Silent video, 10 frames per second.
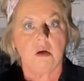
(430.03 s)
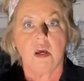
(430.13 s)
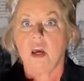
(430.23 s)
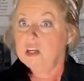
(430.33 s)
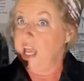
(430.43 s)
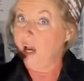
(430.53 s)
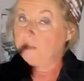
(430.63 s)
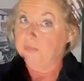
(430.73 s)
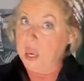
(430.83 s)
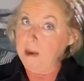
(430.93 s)
Now,
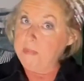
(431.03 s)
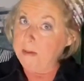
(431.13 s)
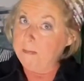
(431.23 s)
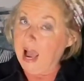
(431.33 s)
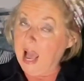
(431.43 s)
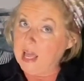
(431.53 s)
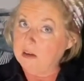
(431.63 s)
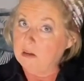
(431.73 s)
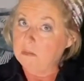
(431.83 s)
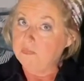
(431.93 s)
keep in
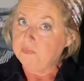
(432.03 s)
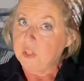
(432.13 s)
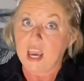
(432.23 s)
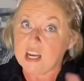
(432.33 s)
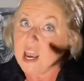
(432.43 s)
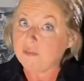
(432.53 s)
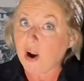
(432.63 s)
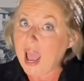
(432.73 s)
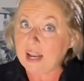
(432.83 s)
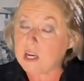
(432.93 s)
mind, he never
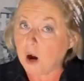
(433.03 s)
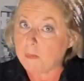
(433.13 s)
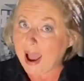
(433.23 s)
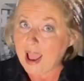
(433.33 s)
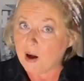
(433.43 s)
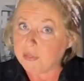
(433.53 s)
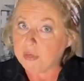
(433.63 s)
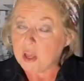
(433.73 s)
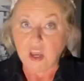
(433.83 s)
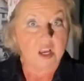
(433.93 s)
had no mouth,
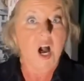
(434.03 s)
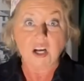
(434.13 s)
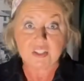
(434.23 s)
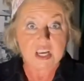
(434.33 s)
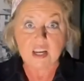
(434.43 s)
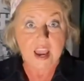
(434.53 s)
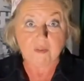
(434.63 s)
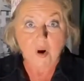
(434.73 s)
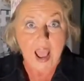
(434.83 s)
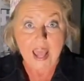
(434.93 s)
'cause he
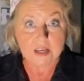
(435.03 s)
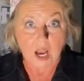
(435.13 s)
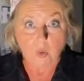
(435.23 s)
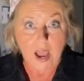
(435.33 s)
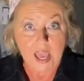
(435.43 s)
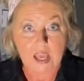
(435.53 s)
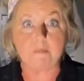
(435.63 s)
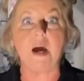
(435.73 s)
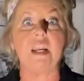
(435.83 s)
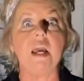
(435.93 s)
never had no head,
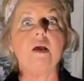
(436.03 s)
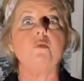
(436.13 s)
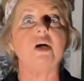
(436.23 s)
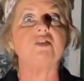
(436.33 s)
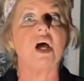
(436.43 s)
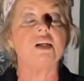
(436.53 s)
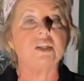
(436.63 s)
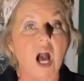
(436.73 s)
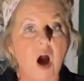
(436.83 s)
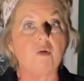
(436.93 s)
but he was
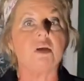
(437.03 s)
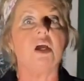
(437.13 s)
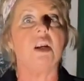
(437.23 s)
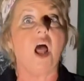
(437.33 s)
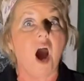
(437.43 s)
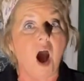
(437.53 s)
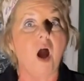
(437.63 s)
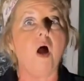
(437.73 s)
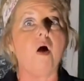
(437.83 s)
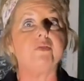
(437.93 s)
a-talking
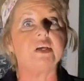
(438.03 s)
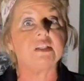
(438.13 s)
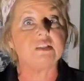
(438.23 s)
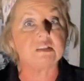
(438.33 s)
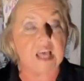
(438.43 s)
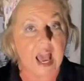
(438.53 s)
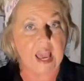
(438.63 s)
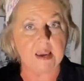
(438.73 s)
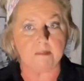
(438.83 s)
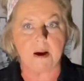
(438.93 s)
all the
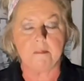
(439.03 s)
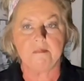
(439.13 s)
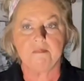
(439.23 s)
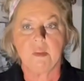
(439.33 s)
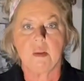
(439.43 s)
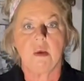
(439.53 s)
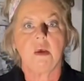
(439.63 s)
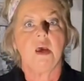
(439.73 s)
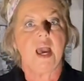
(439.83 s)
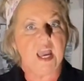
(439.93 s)
same.
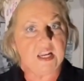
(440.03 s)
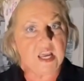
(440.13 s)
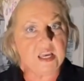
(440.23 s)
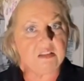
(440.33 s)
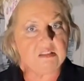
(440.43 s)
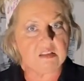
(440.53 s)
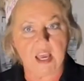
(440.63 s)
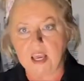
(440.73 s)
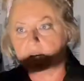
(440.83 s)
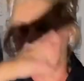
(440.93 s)
And he said,